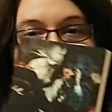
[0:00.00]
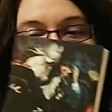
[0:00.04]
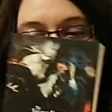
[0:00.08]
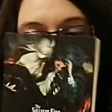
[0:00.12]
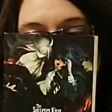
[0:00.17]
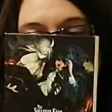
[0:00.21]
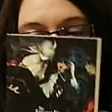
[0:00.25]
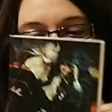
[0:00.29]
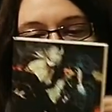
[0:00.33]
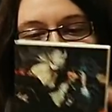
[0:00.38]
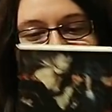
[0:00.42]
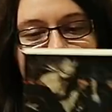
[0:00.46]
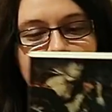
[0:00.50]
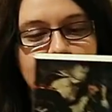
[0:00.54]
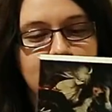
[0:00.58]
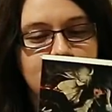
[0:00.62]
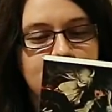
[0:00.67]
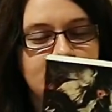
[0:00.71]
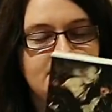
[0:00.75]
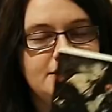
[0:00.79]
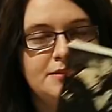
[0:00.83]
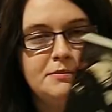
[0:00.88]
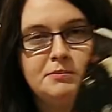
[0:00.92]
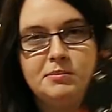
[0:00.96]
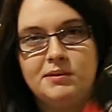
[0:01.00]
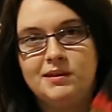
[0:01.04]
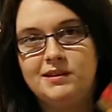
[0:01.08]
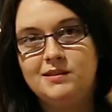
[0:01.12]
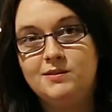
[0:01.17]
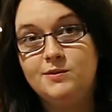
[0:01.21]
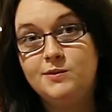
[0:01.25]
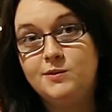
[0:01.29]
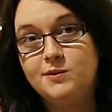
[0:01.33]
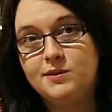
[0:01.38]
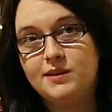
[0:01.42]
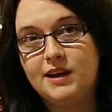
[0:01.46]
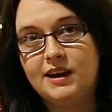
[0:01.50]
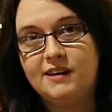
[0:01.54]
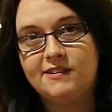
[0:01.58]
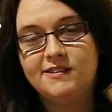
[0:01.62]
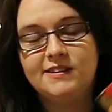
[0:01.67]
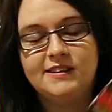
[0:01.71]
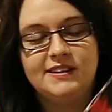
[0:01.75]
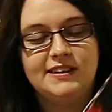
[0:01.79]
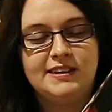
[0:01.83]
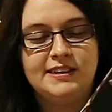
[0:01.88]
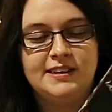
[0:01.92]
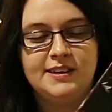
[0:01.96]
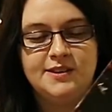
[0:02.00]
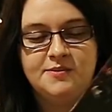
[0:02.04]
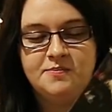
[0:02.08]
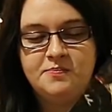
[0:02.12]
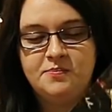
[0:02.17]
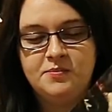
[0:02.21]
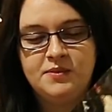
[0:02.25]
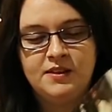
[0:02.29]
This was written by North Carolina.